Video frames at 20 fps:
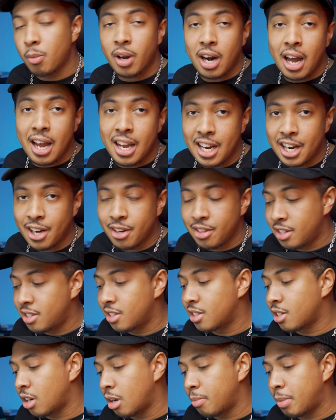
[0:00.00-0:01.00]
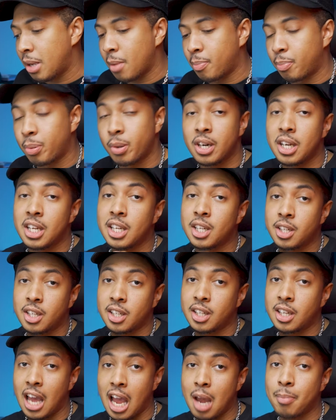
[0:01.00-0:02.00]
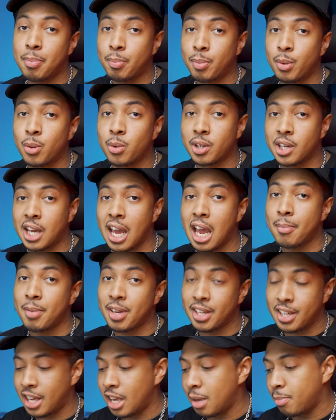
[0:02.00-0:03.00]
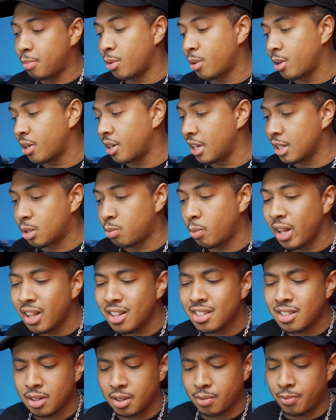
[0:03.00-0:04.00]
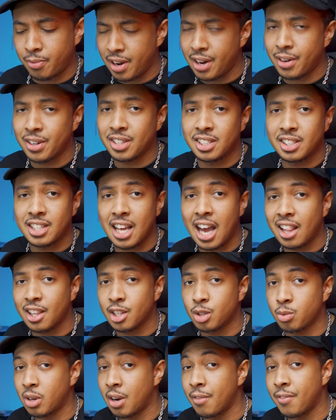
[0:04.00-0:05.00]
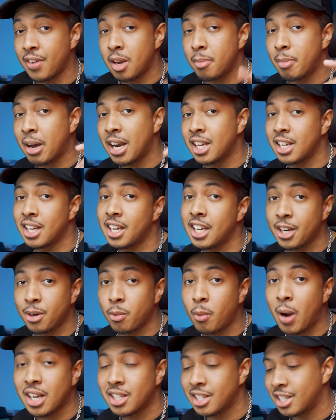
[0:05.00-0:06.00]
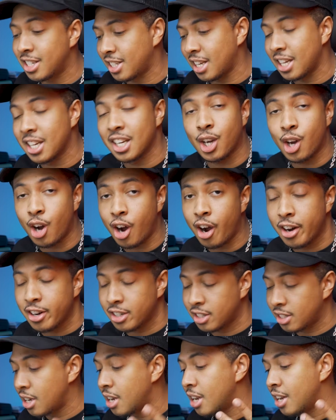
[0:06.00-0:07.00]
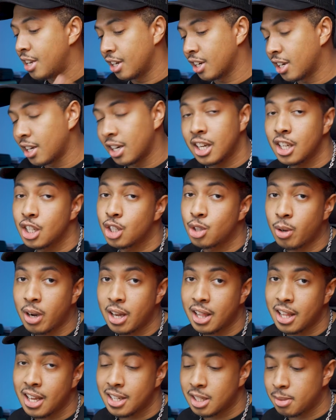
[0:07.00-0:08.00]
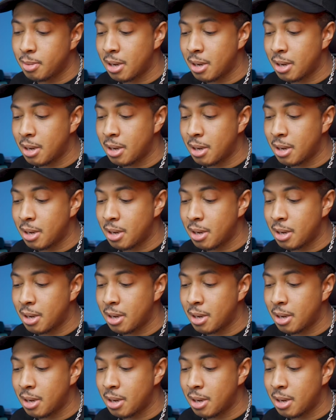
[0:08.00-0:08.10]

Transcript: what I hear, this is going to be a pretty capable gaming keyboard as well as a very stylish one. If anybody here watching this into cars, you're going to enjoy this,